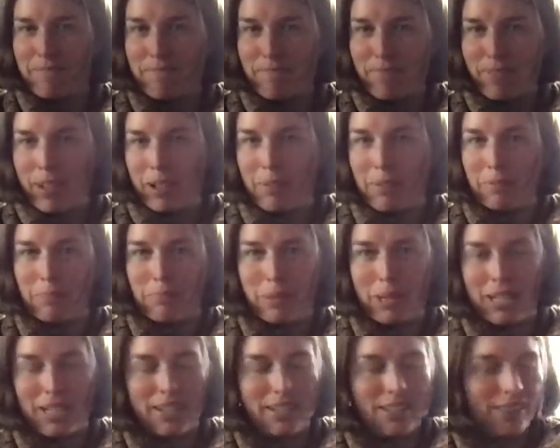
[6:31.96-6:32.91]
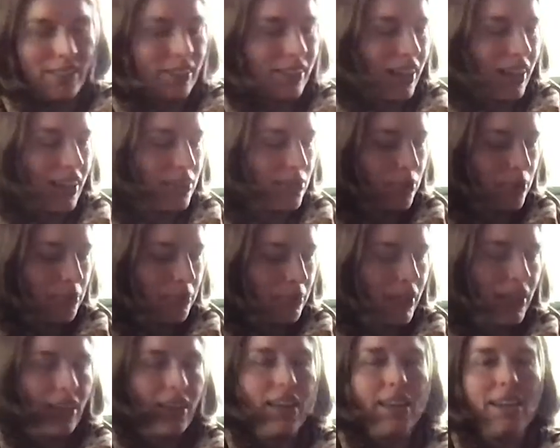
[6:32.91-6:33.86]
I'll put it in the classroom.
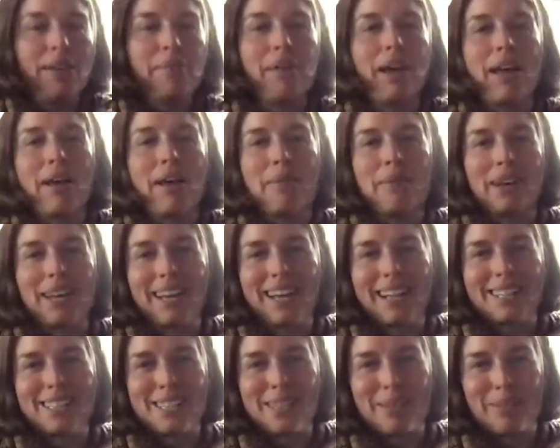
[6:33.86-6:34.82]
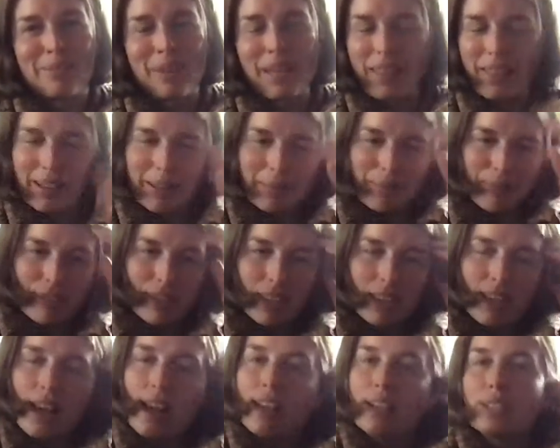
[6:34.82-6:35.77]
Anyway, I want to get to the rhythm.
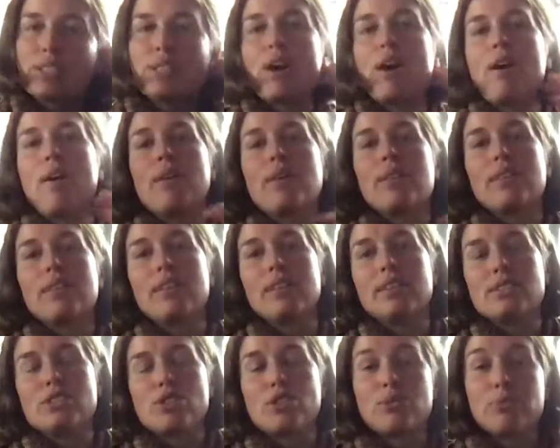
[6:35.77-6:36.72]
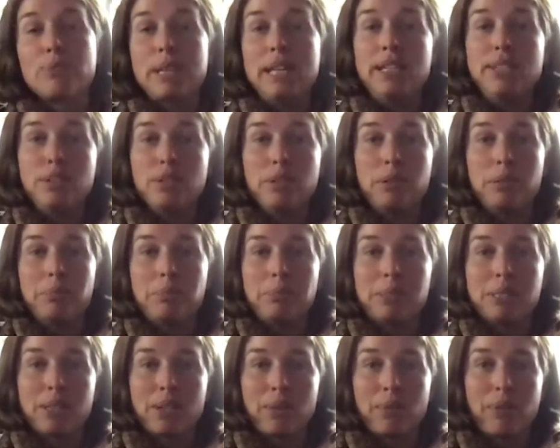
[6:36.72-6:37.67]
So it's 3 dooms
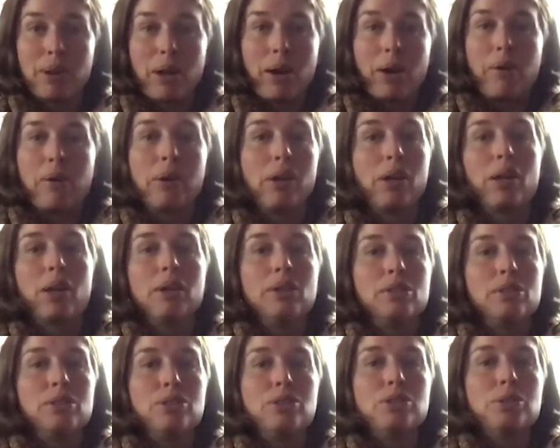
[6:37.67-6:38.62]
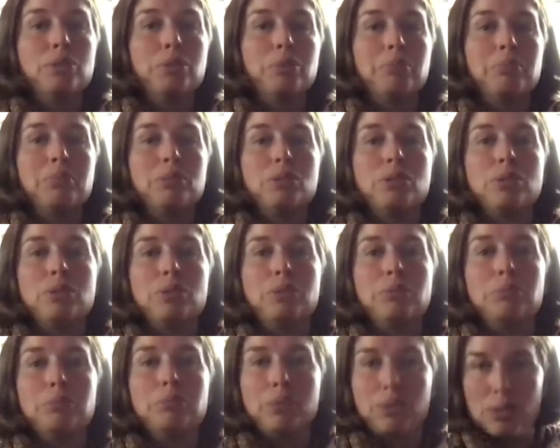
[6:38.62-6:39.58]
in a row. Doom,
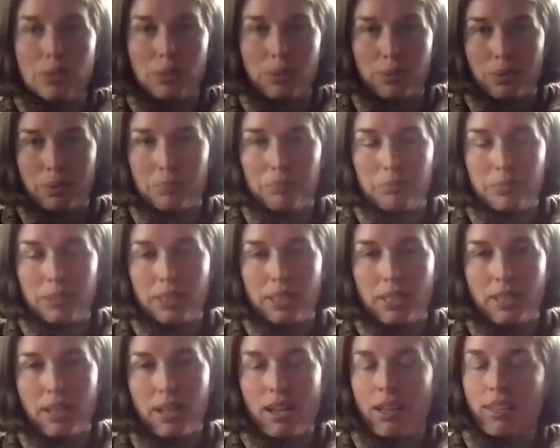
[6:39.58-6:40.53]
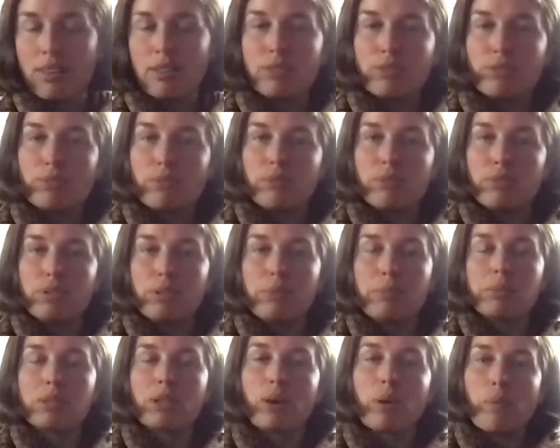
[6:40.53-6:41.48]
doom, doom. And those
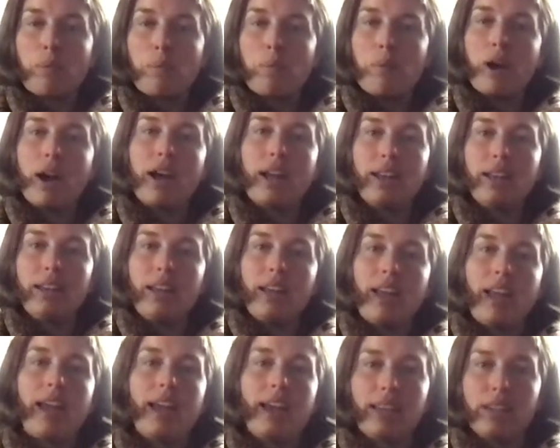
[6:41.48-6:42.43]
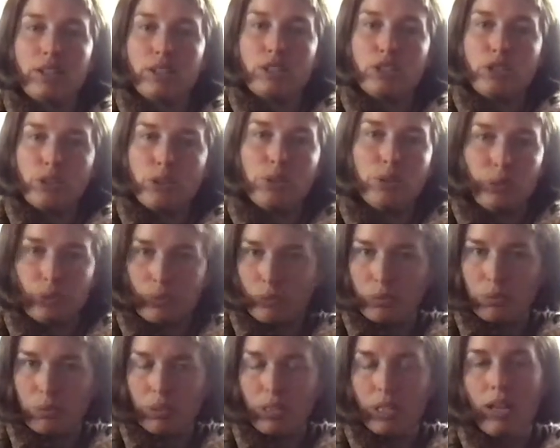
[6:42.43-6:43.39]
dooms are 1 and 2.
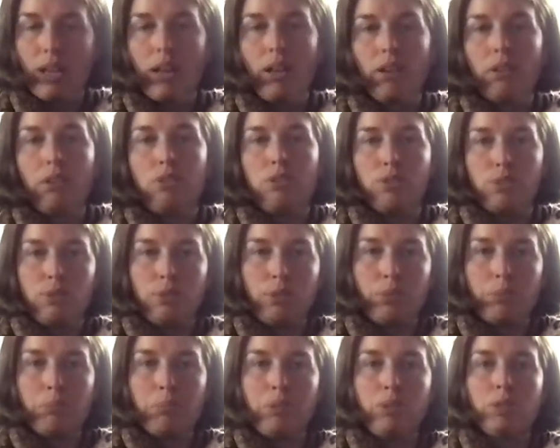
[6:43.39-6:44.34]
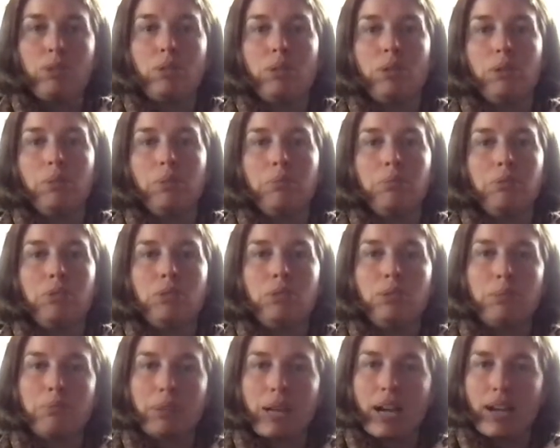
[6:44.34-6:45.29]
Doom, doom,
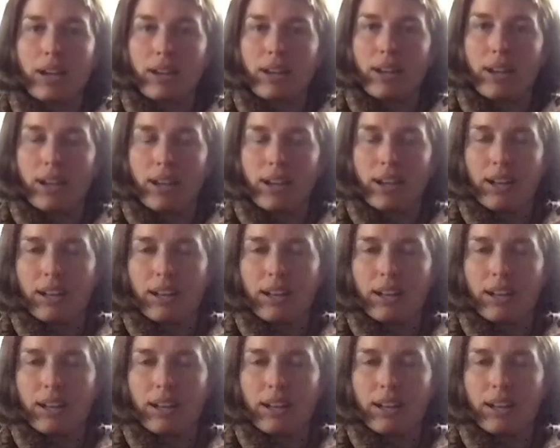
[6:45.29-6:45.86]
doom, ka-ka.